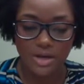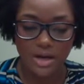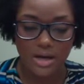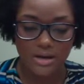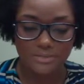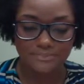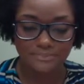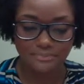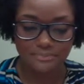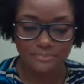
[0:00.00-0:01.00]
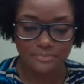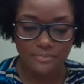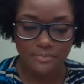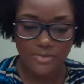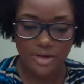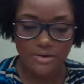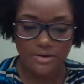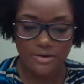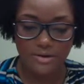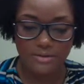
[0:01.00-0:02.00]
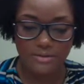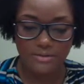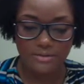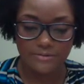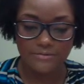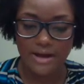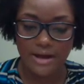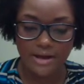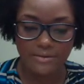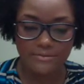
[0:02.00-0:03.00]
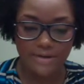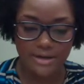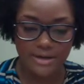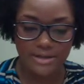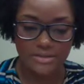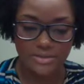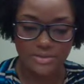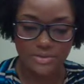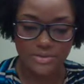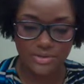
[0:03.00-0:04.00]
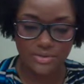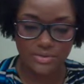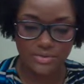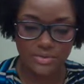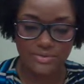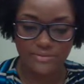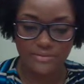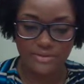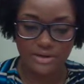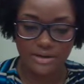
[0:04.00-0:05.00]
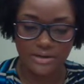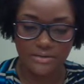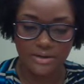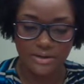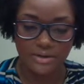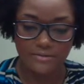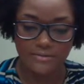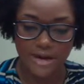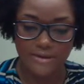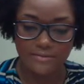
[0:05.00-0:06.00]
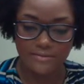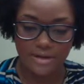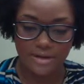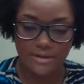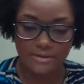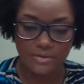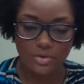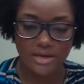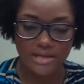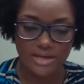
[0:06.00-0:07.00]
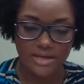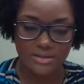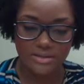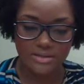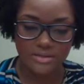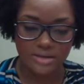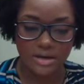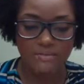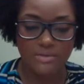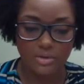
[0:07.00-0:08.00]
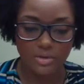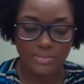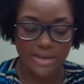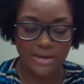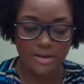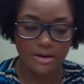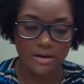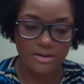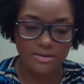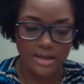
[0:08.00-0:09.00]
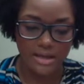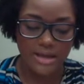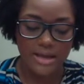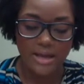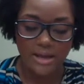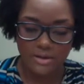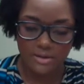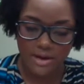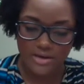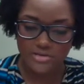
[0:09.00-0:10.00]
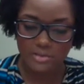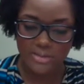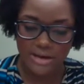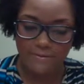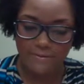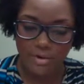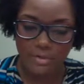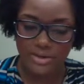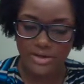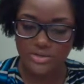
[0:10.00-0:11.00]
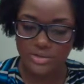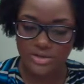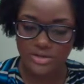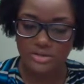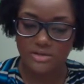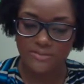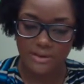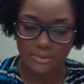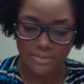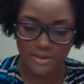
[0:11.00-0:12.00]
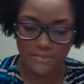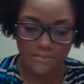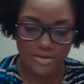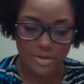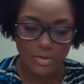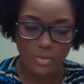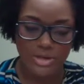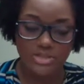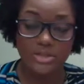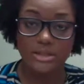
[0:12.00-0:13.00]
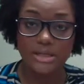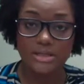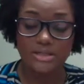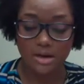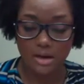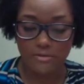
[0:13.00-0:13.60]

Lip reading: The 5 institutions, or even 5 organizations of the World Bank, are the International Bank for Reconstruction and Development, which leads to the